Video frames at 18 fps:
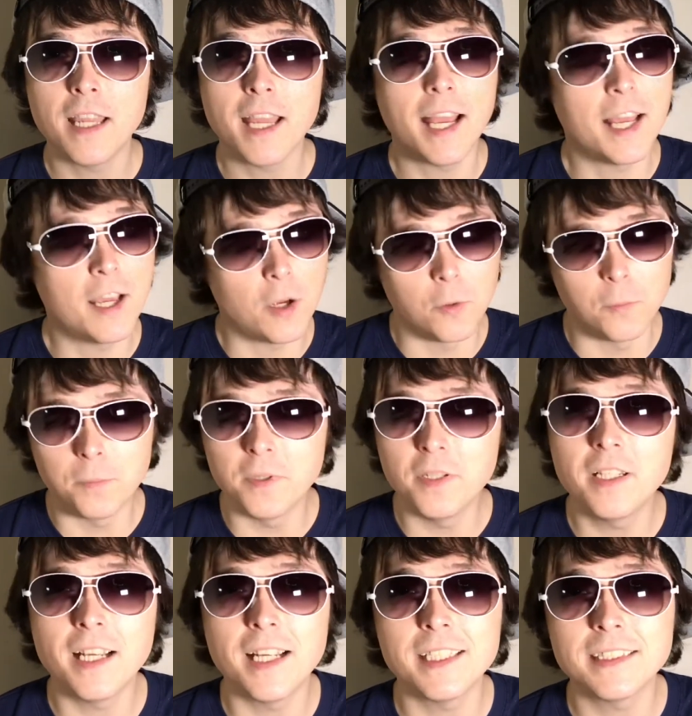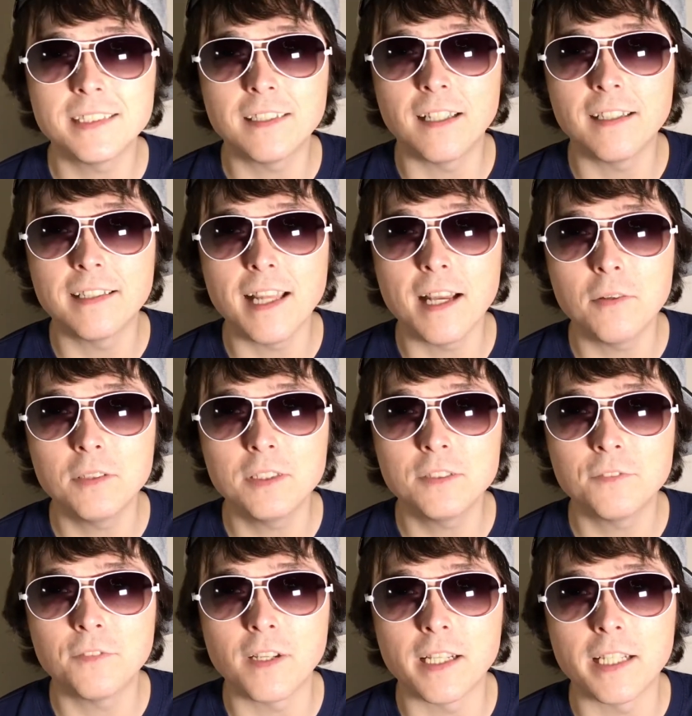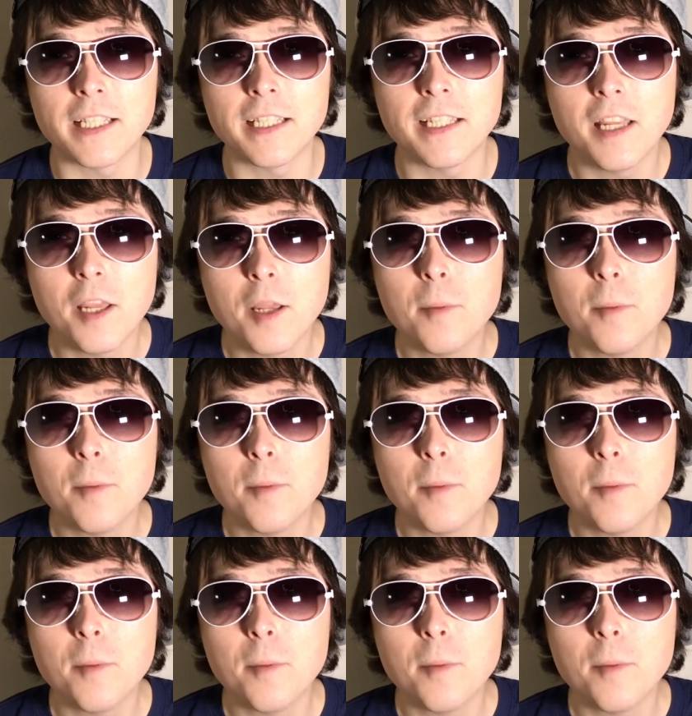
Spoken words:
I hope you guys thought that was funny,